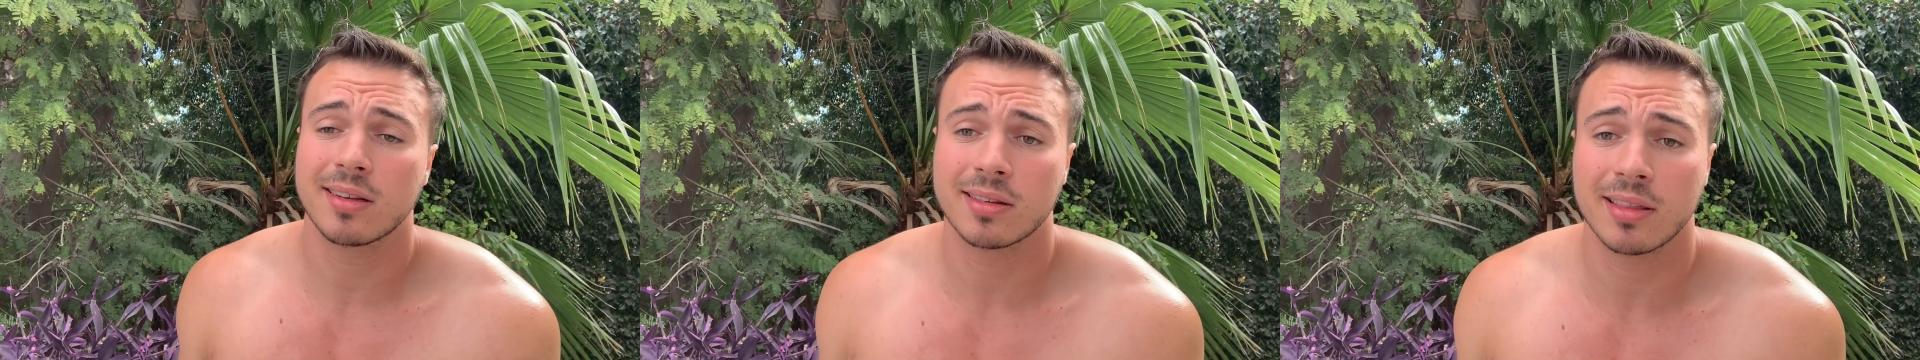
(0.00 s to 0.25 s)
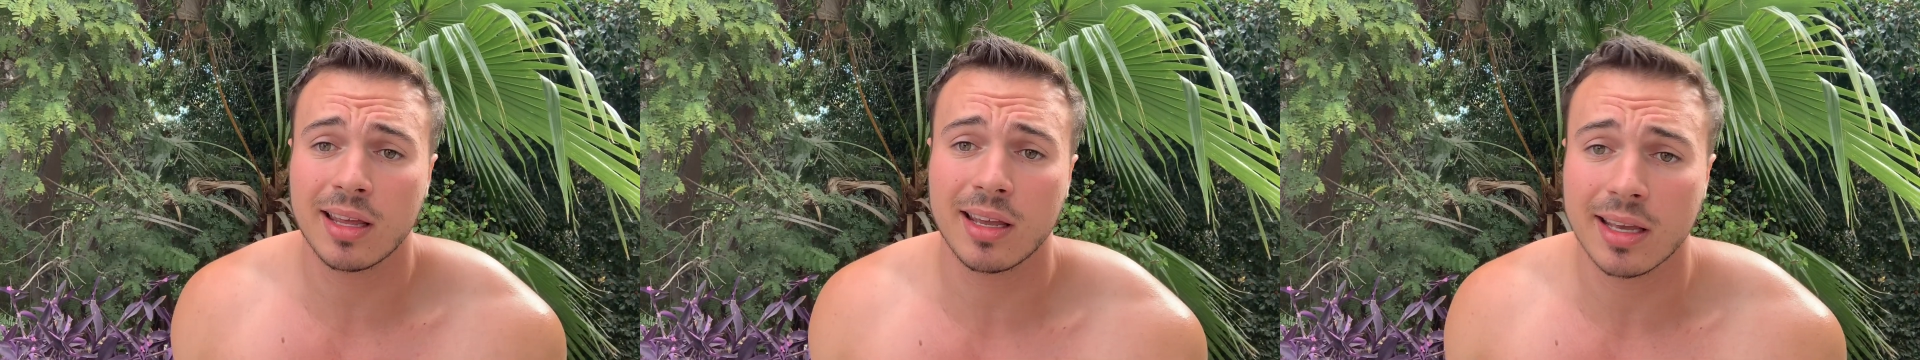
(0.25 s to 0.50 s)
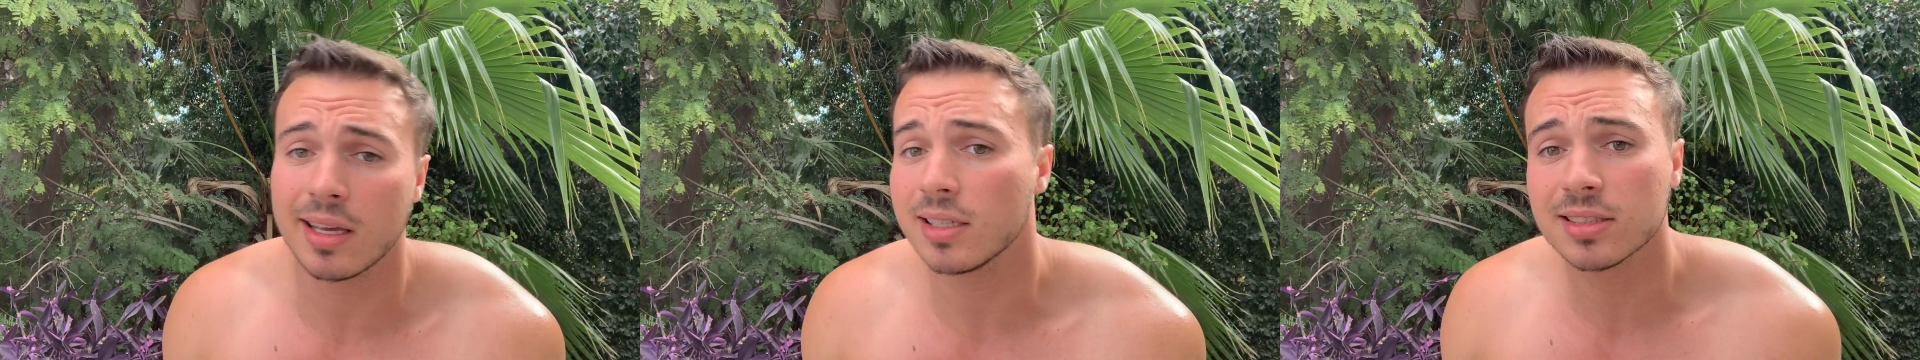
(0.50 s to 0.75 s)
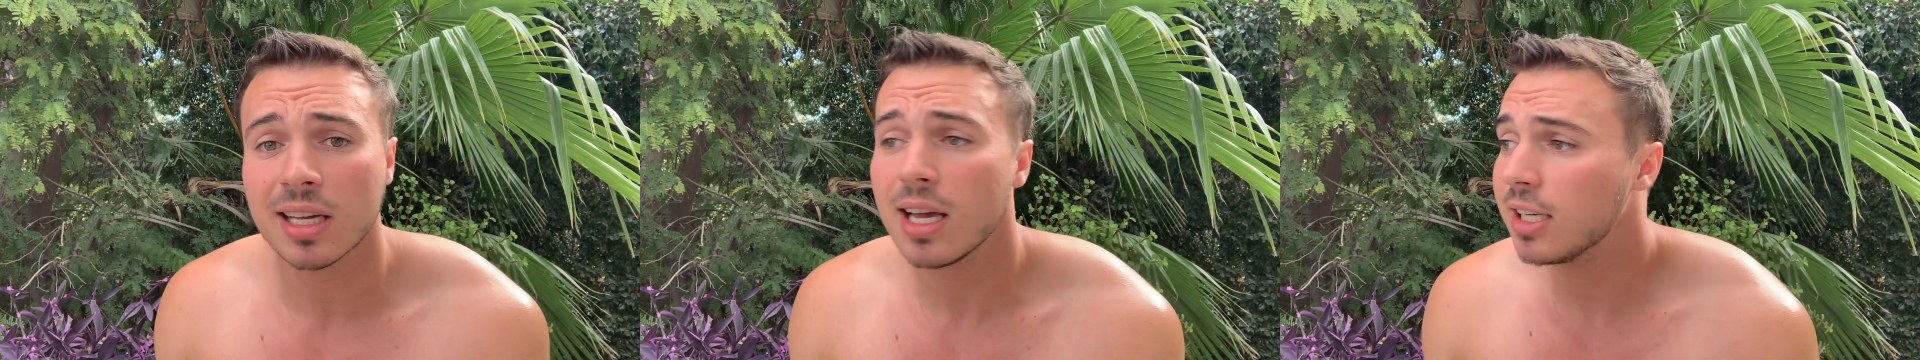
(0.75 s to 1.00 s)
The thing
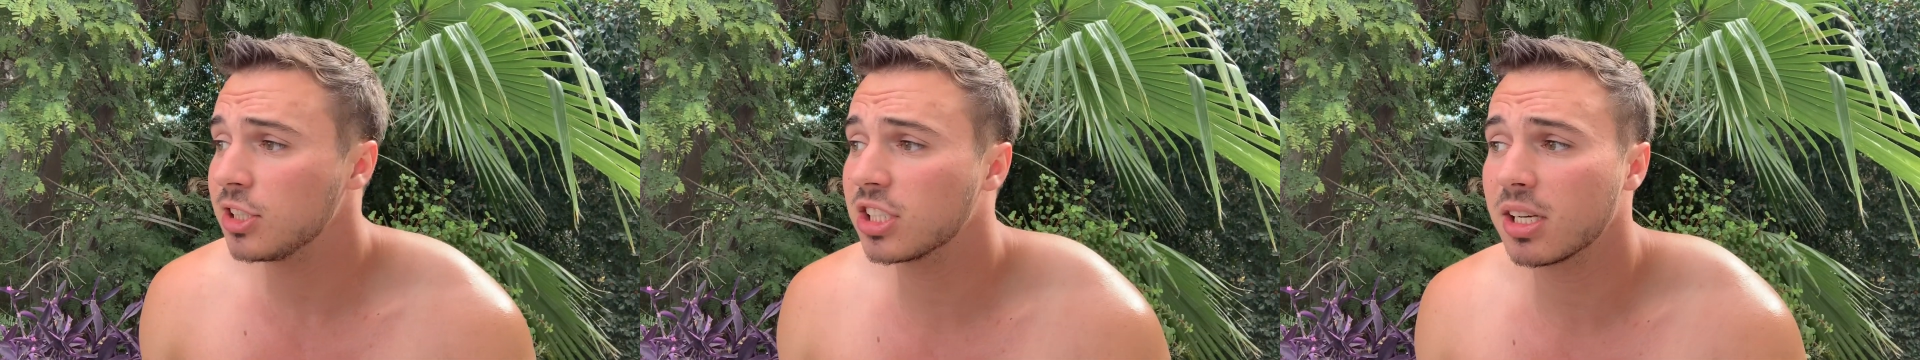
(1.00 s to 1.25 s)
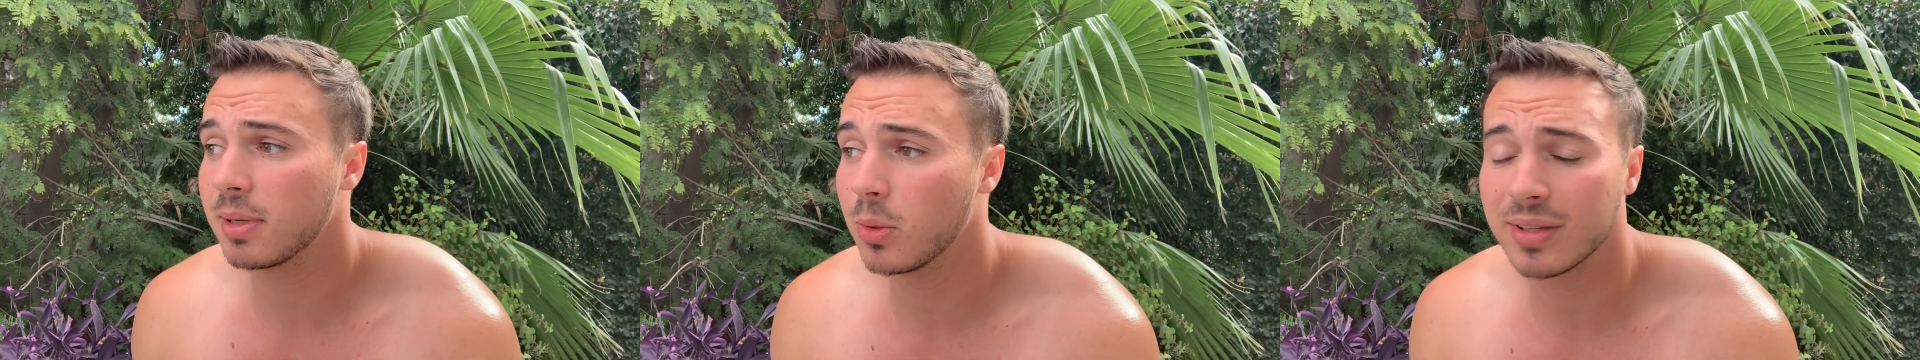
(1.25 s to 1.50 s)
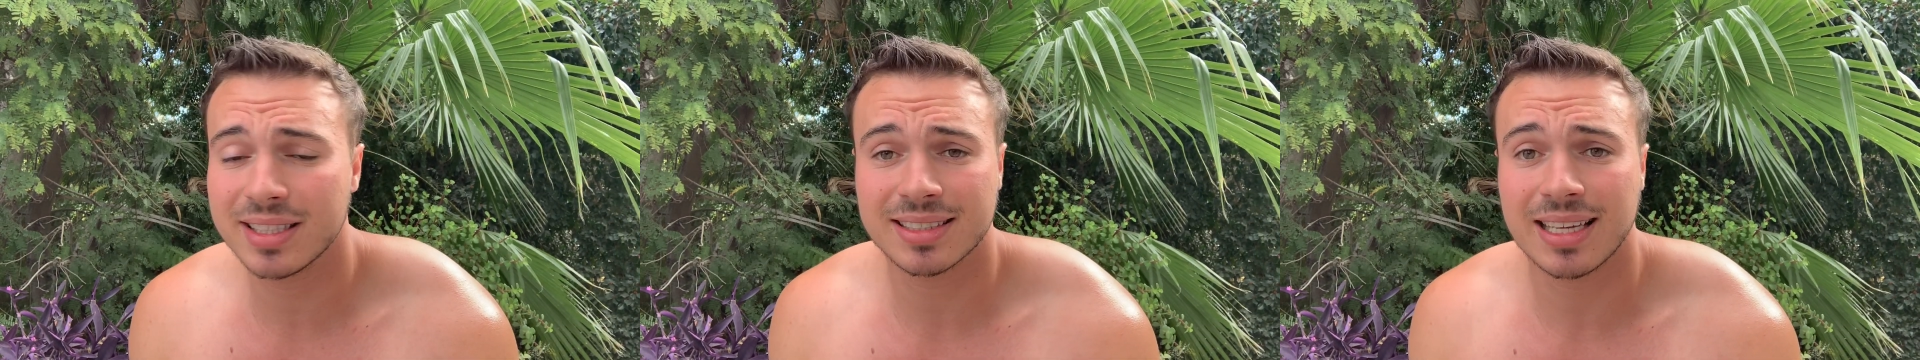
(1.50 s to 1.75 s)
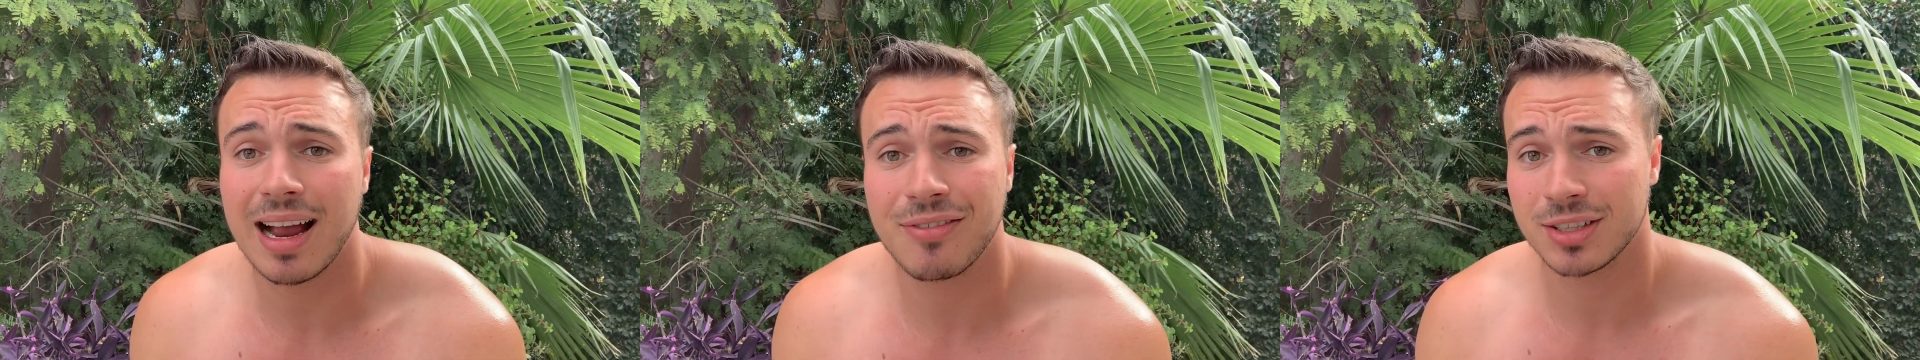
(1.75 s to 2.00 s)
is, she's gonna be with this
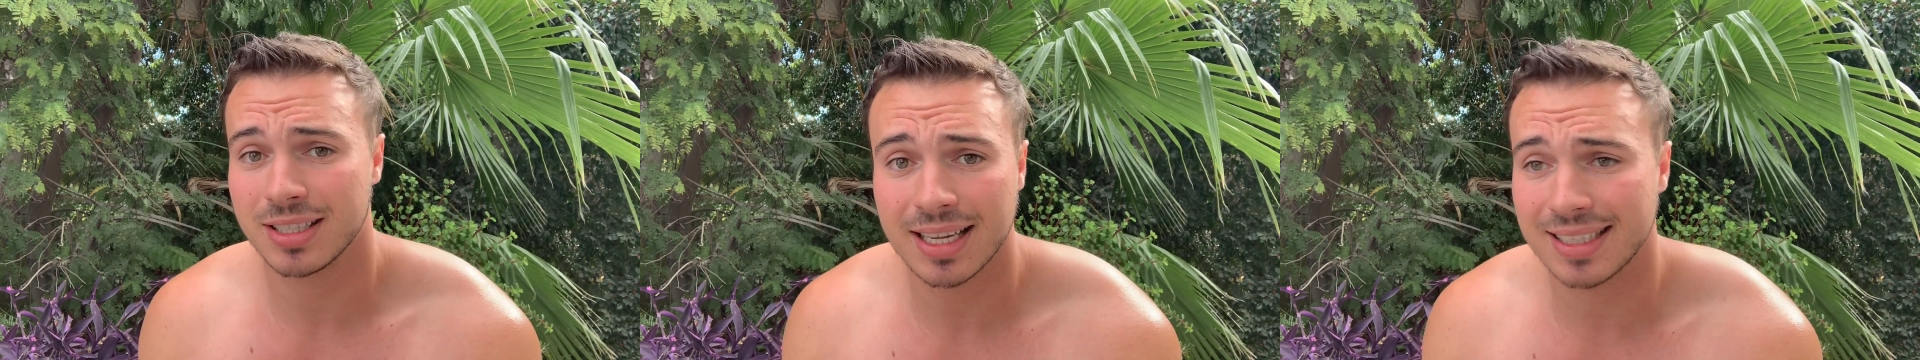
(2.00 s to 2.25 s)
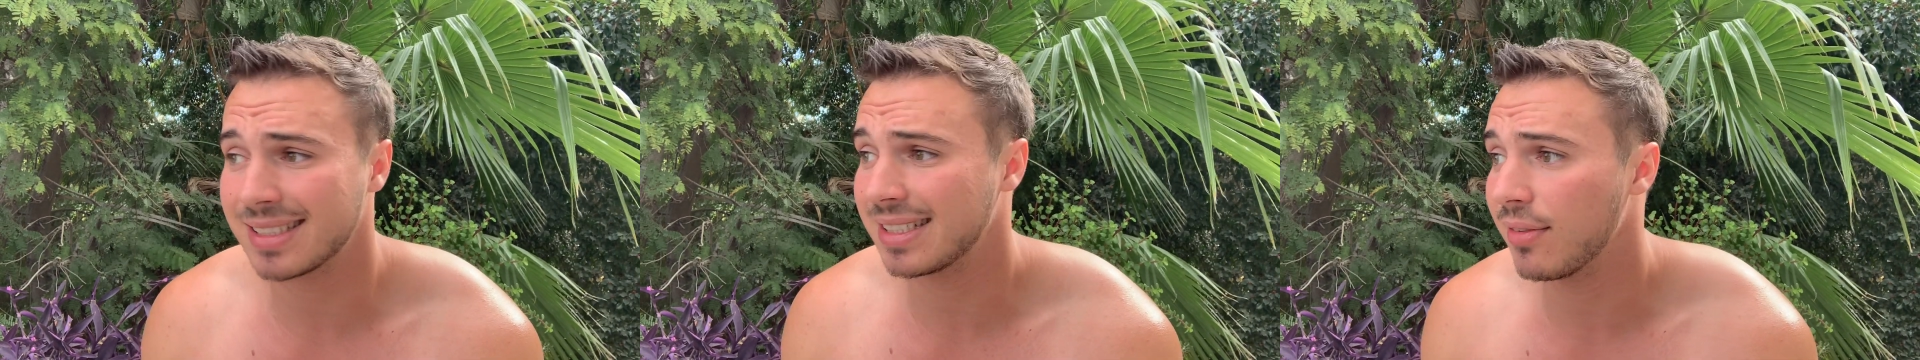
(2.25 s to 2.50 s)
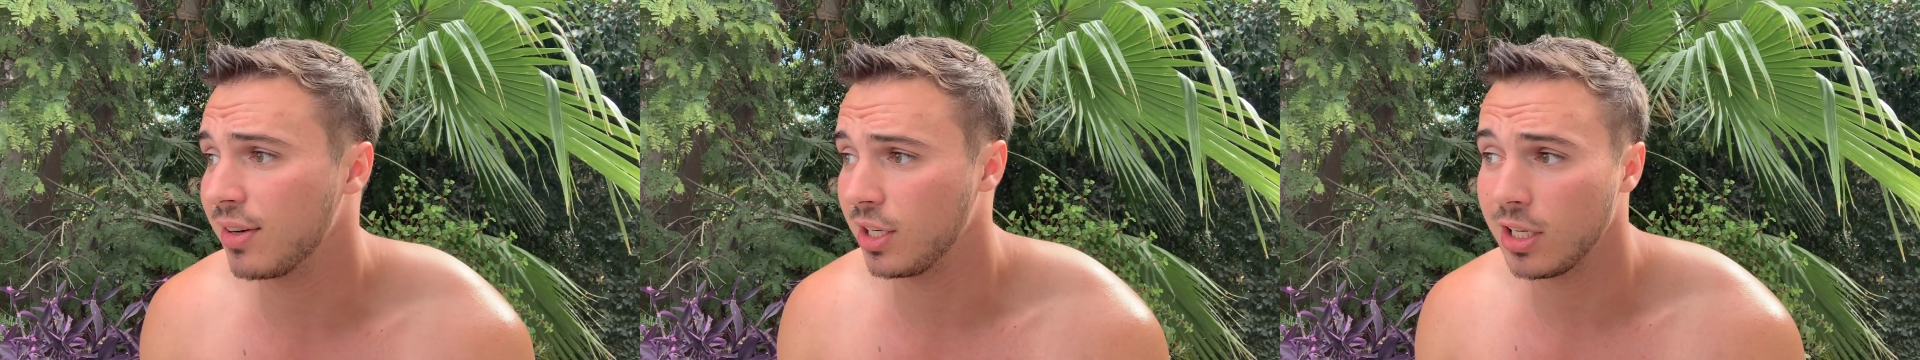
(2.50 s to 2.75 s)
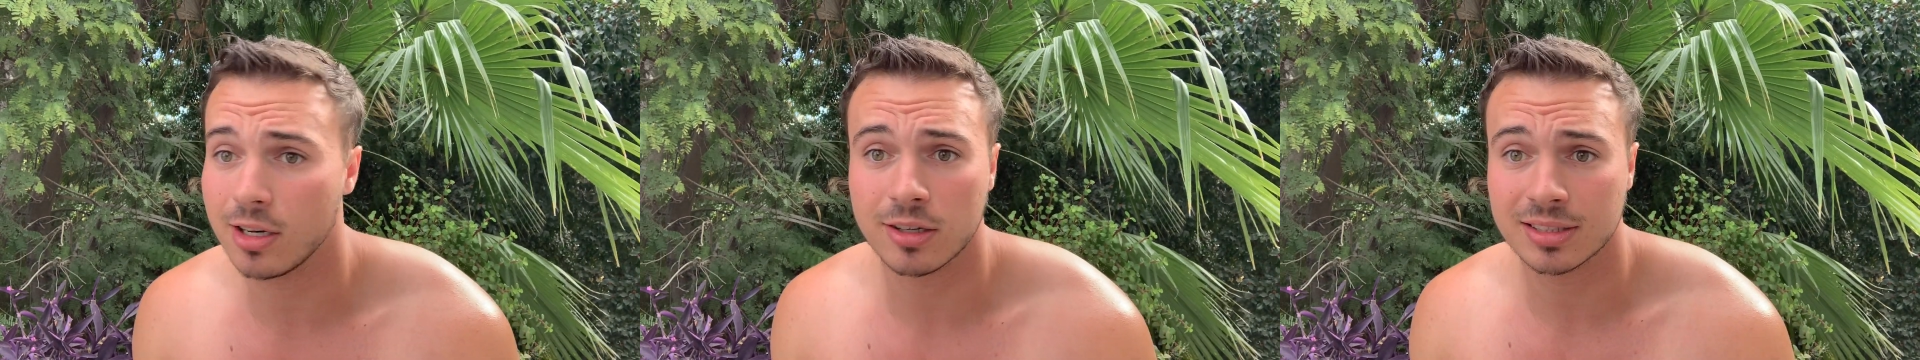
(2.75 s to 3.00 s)
guy for the next 70
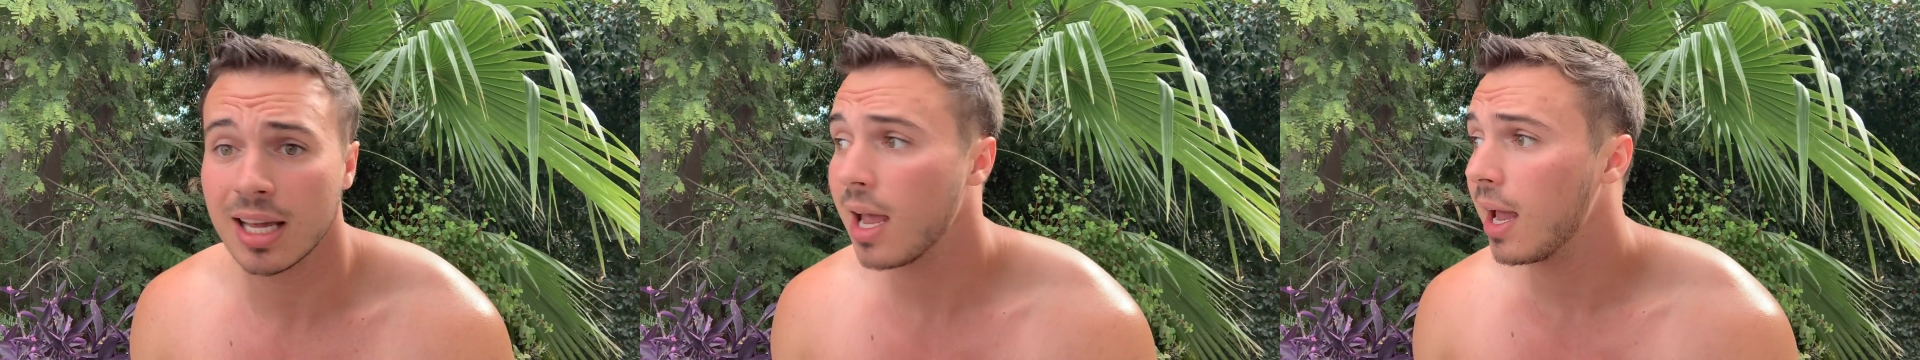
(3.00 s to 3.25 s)
years,